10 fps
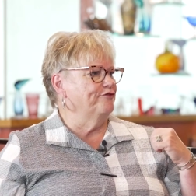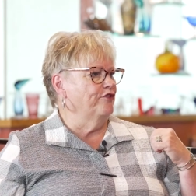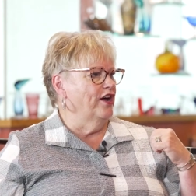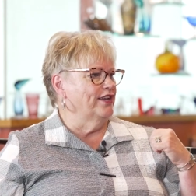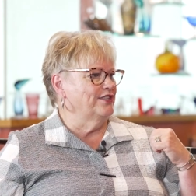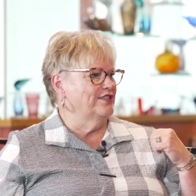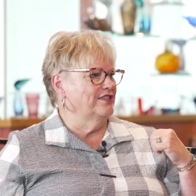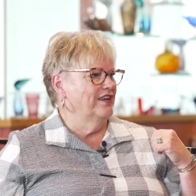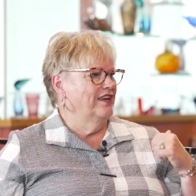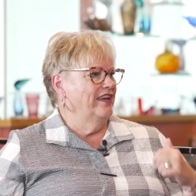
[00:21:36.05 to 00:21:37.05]

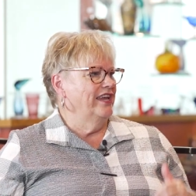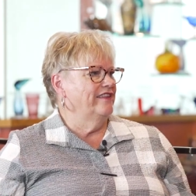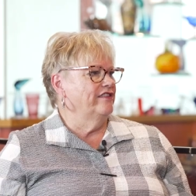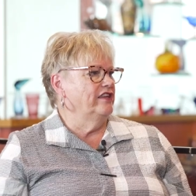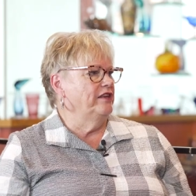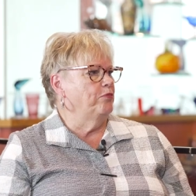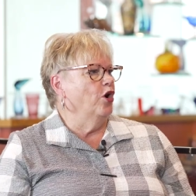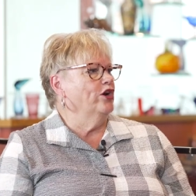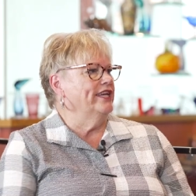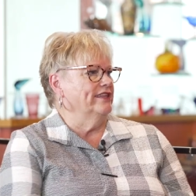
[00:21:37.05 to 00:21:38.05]
front in the
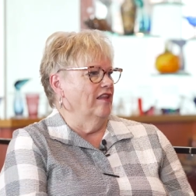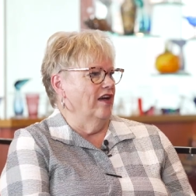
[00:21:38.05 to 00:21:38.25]
parking